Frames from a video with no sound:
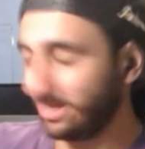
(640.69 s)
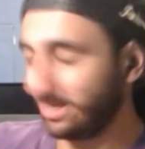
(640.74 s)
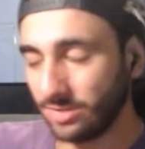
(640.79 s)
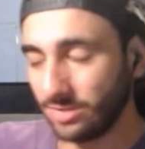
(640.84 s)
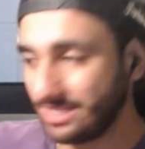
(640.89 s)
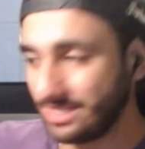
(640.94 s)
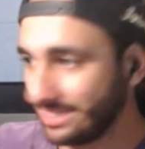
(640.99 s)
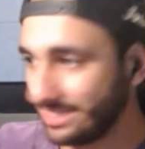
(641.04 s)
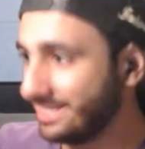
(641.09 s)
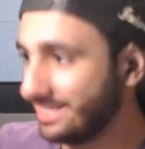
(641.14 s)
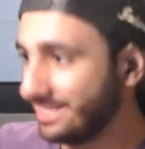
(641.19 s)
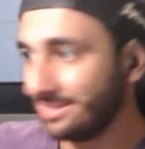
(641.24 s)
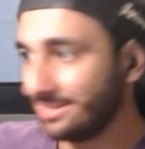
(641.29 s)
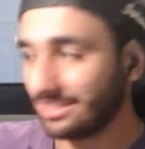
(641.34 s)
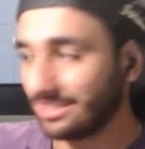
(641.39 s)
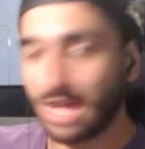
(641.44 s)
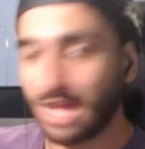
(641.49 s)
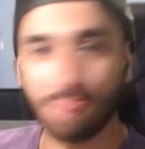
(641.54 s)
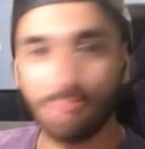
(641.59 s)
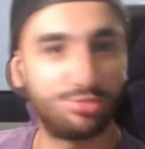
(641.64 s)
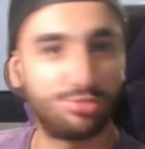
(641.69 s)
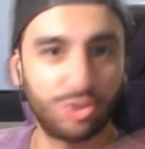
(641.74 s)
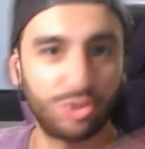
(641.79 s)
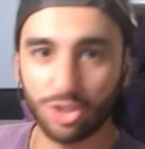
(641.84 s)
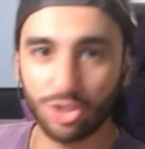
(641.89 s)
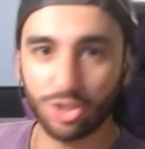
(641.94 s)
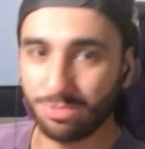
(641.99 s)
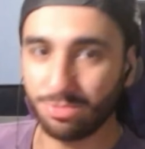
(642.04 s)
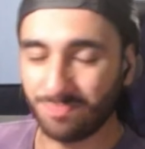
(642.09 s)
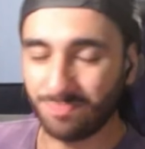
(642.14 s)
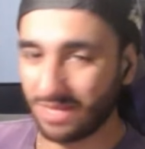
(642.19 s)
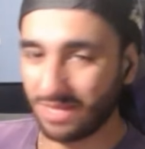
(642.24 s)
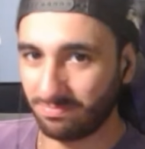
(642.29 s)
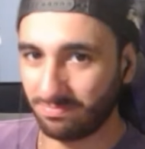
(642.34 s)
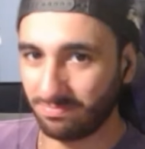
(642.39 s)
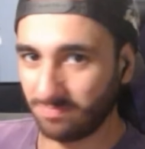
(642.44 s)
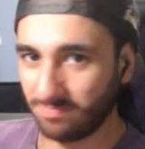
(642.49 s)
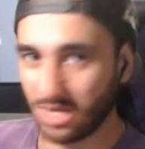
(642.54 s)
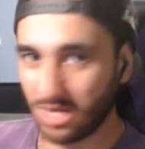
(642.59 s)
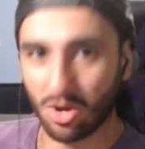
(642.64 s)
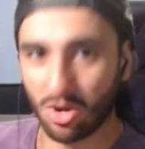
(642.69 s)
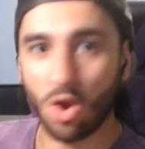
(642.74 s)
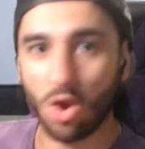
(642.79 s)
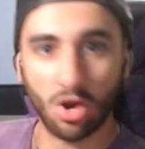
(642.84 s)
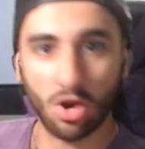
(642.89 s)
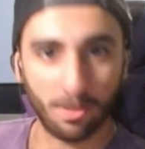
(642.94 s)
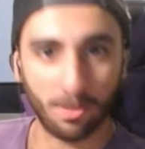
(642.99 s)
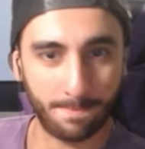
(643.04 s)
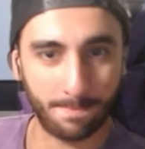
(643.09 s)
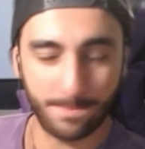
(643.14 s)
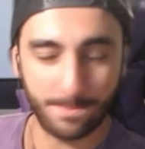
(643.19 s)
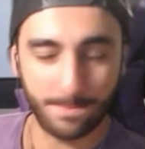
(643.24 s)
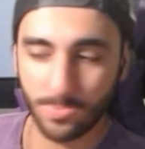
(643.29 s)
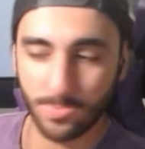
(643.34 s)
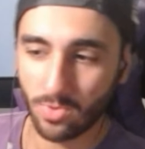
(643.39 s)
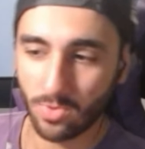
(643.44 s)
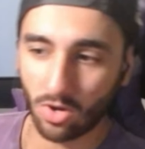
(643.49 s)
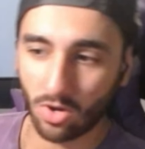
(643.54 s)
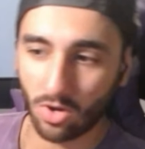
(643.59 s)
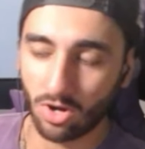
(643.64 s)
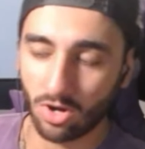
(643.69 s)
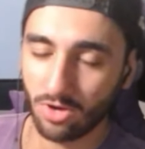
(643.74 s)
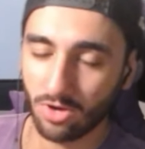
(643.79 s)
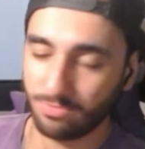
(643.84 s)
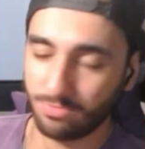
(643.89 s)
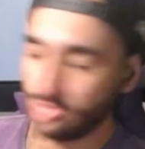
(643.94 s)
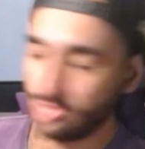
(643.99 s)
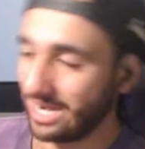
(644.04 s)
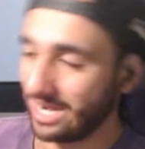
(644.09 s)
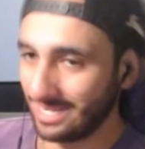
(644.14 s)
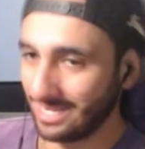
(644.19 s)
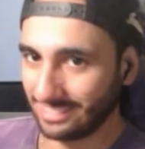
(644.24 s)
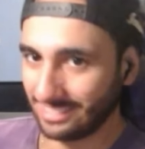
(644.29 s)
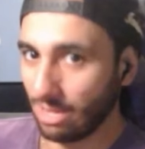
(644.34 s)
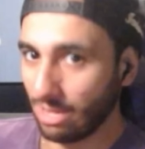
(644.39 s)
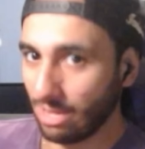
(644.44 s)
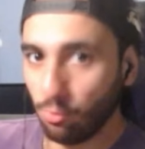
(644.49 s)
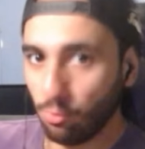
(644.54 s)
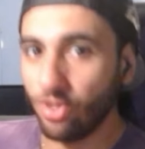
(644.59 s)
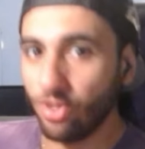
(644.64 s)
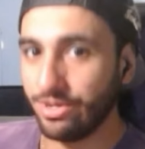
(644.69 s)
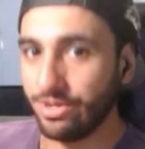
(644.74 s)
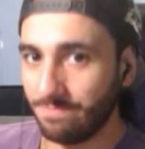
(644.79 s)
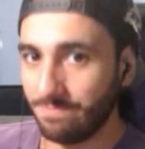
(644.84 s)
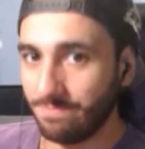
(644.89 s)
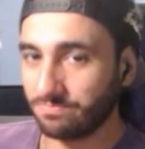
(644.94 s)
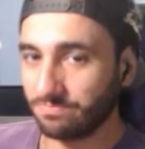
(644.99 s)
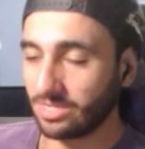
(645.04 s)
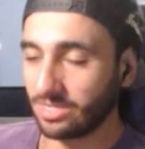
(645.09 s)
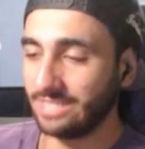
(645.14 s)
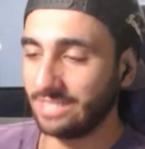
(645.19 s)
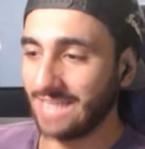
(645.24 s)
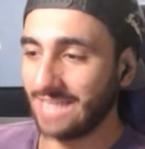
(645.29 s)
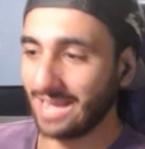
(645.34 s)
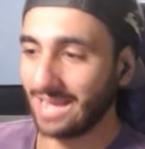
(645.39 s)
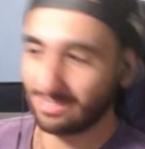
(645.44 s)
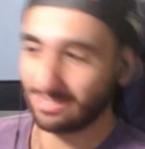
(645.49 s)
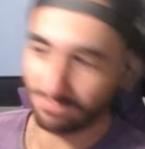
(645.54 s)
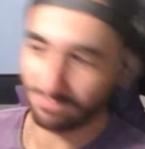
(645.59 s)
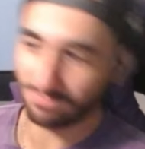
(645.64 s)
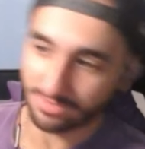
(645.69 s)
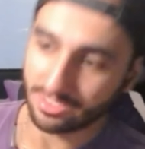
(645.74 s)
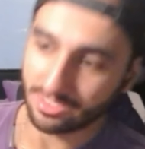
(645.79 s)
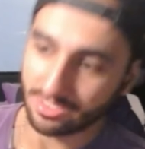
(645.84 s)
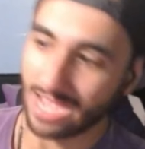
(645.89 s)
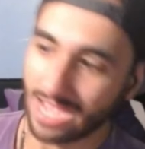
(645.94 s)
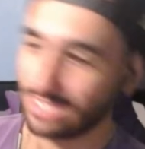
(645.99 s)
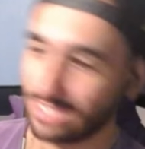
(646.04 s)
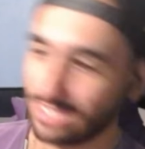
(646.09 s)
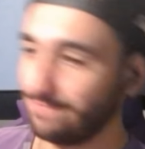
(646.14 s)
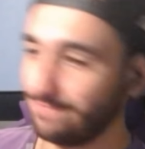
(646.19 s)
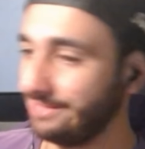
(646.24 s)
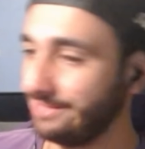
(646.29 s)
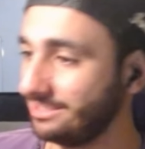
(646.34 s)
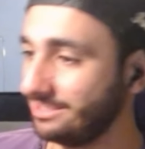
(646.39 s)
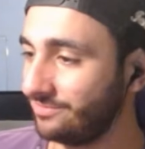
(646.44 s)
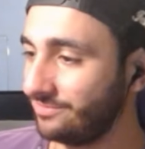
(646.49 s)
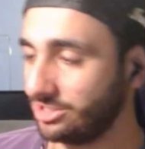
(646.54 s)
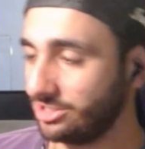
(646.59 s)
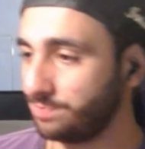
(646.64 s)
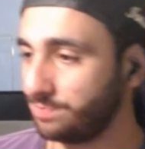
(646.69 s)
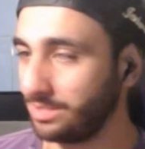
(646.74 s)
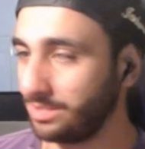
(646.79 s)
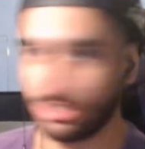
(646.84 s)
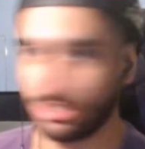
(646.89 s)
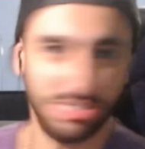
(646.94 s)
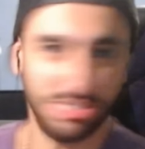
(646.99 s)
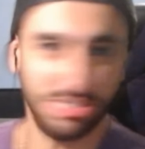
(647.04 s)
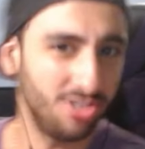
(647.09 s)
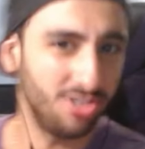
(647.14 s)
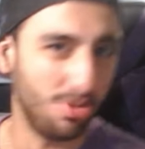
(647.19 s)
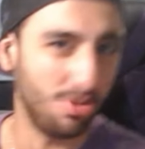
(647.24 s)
Granted, like, I'm sure, like, there are Jedis that would attack a defenseless person.